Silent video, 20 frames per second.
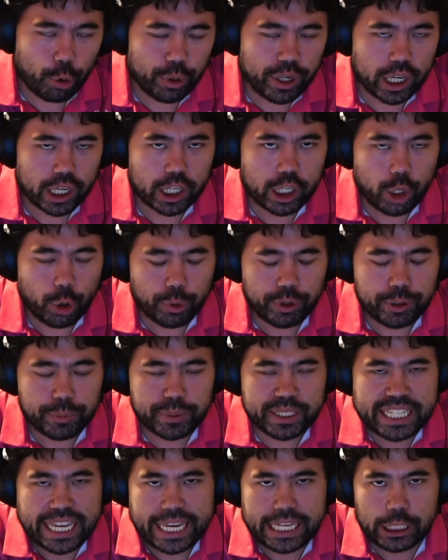we are going to
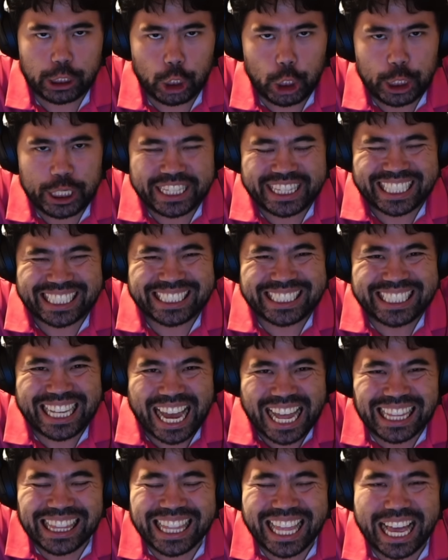be taking a look at the
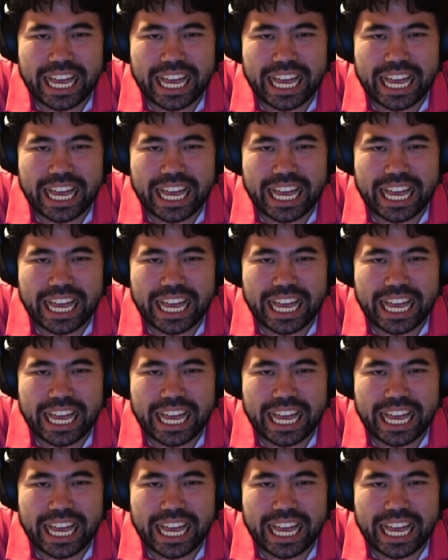10th